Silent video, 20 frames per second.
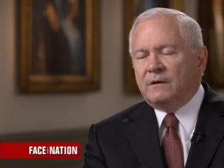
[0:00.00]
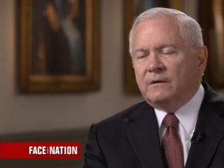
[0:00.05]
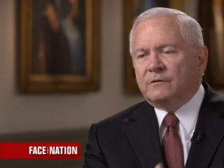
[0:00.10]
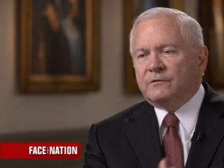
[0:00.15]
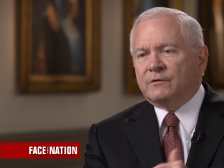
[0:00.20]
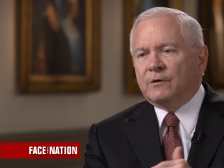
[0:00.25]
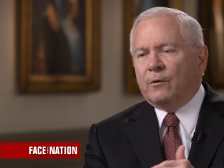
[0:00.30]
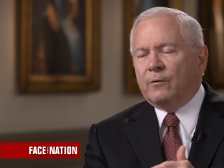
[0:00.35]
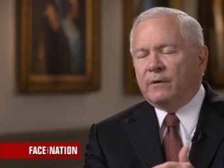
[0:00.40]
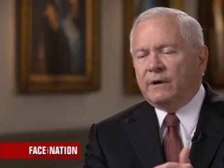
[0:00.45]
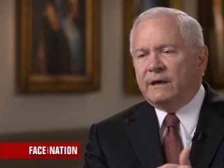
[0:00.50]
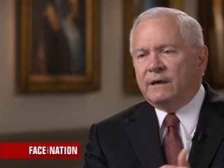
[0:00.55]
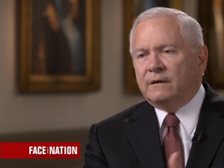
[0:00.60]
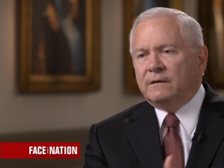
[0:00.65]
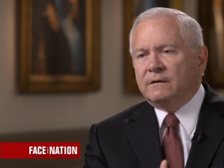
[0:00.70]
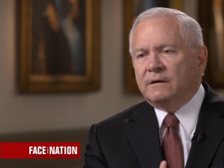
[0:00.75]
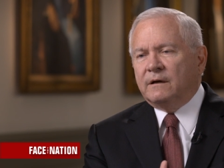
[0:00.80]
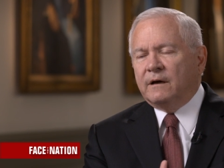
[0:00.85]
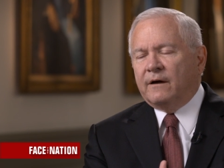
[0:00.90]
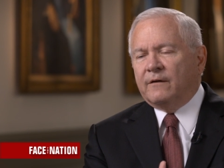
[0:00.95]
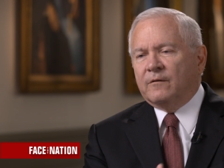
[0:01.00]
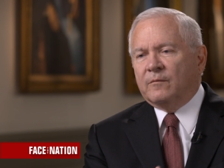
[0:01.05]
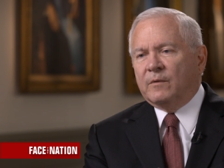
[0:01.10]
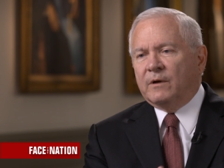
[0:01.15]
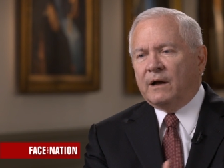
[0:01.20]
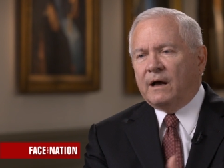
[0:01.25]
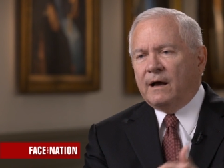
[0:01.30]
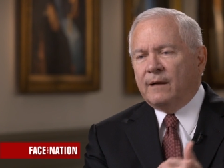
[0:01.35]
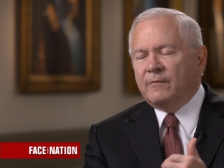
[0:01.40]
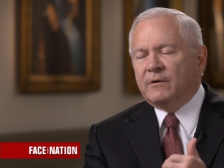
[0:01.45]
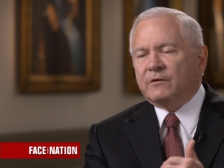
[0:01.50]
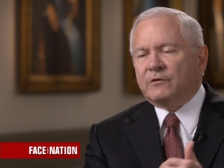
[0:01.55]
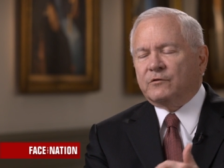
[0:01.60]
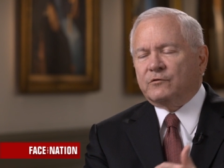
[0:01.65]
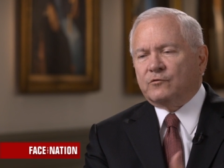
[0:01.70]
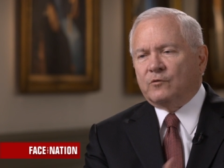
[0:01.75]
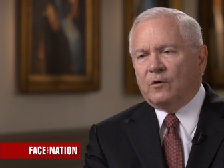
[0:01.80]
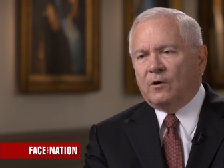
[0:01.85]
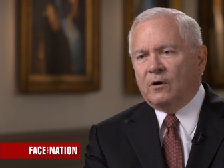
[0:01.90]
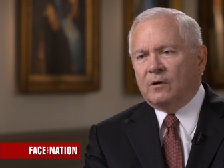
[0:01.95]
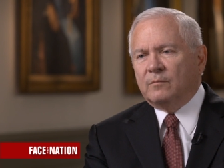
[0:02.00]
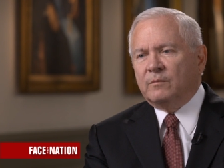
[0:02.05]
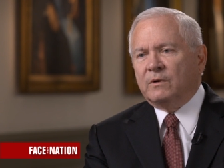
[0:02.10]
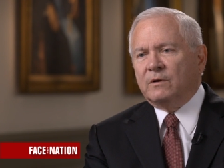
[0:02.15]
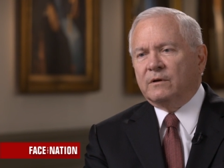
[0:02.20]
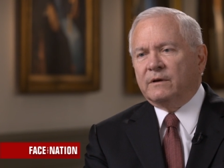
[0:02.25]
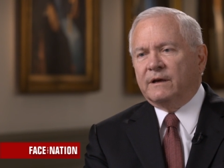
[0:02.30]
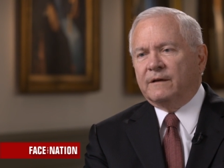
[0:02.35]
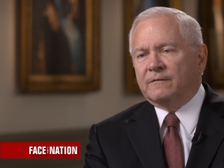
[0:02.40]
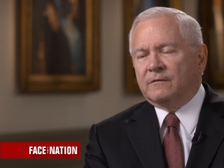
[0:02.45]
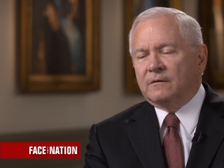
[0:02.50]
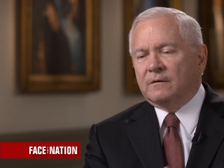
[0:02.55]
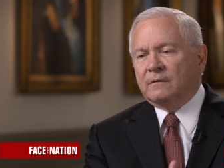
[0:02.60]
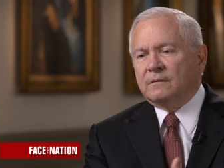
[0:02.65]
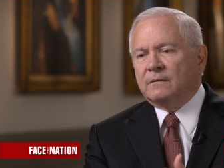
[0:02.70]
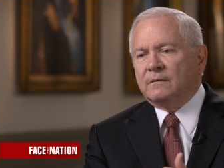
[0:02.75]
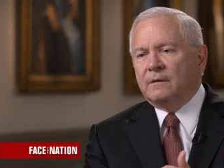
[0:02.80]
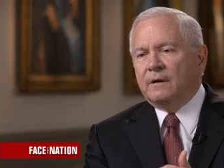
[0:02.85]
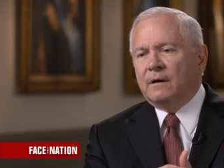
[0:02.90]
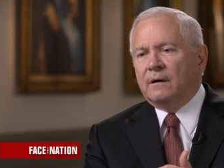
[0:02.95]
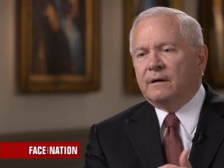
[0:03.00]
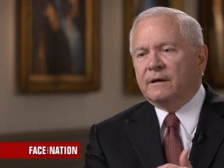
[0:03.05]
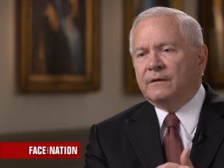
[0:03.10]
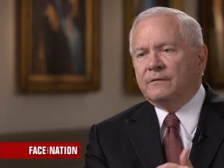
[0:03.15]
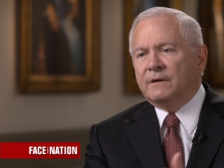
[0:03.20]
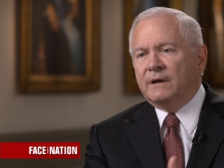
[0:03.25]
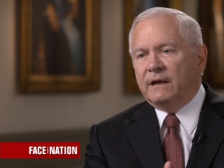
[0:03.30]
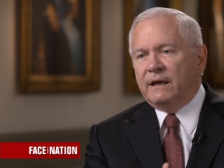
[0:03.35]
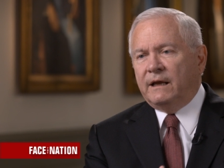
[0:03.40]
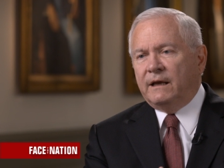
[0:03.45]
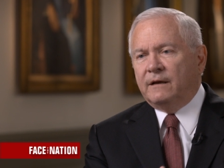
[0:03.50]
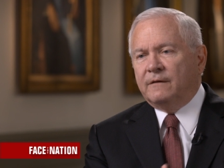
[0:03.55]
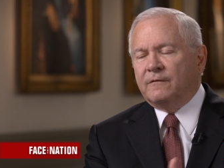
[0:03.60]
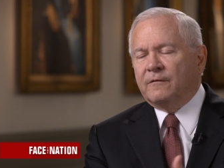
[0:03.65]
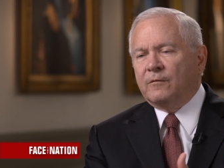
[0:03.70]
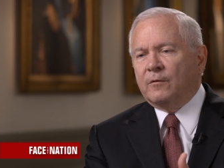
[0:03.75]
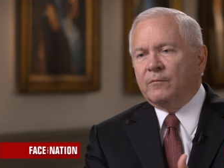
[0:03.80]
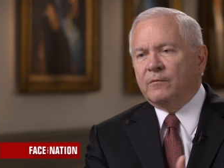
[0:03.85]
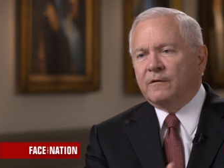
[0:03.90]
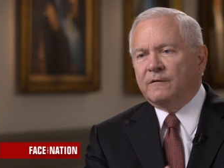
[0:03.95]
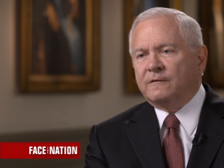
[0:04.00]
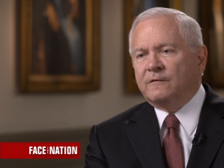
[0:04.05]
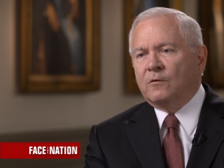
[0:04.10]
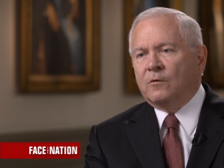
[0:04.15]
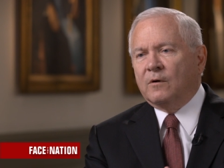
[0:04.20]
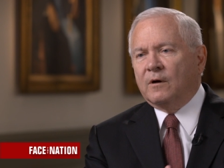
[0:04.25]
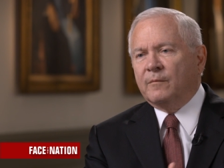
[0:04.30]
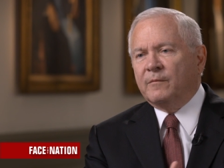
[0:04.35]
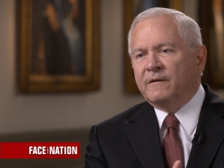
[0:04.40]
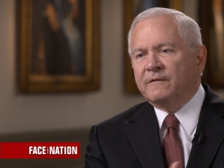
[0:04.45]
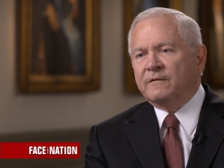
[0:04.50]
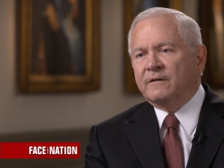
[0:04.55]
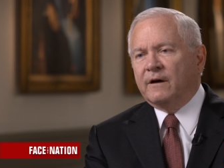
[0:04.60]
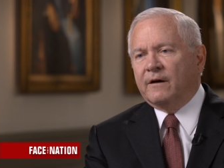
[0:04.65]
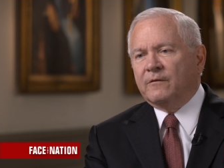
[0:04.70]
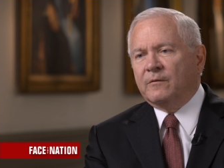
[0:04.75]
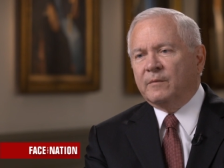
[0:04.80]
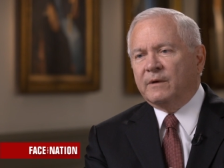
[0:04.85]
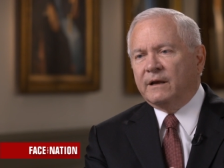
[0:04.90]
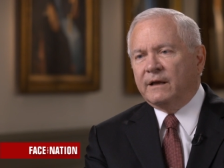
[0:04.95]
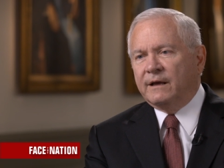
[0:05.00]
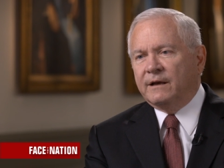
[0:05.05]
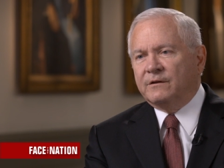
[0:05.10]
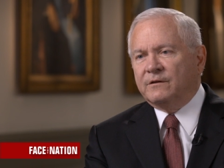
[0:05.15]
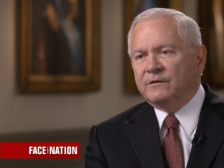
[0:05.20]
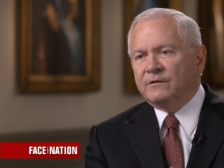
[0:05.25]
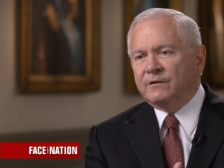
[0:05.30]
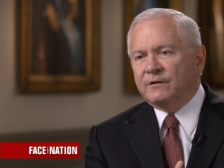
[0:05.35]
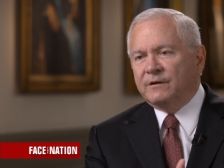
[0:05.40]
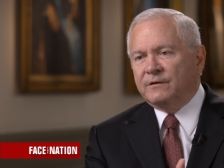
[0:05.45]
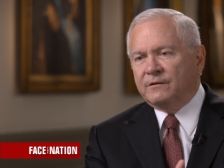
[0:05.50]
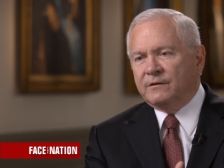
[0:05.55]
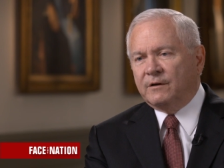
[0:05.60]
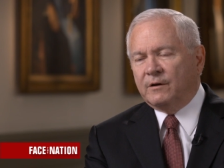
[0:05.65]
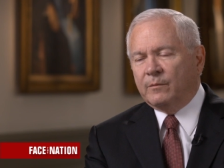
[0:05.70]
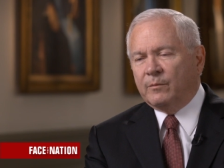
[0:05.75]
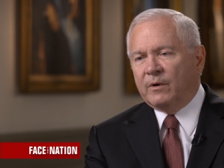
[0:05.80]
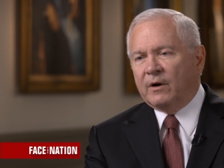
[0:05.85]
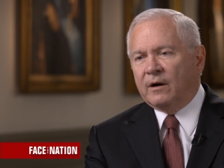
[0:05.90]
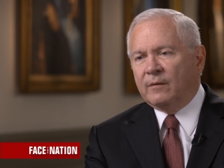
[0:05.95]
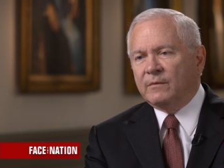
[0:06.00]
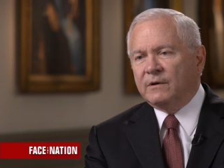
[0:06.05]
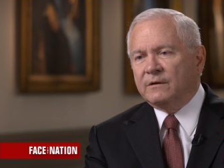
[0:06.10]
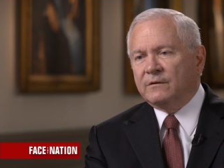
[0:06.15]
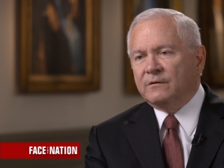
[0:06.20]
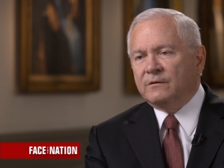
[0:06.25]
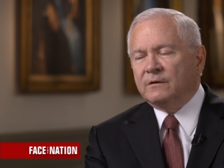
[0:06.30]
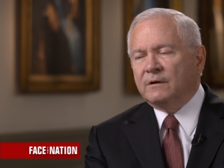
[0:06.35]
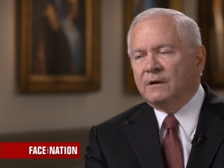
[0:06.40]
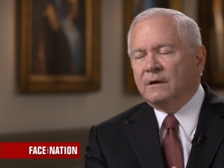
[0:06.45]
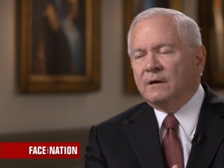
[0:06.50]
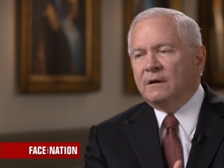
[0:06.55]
So in government, I'm a strong believer in the need for reform of government agencies and departments.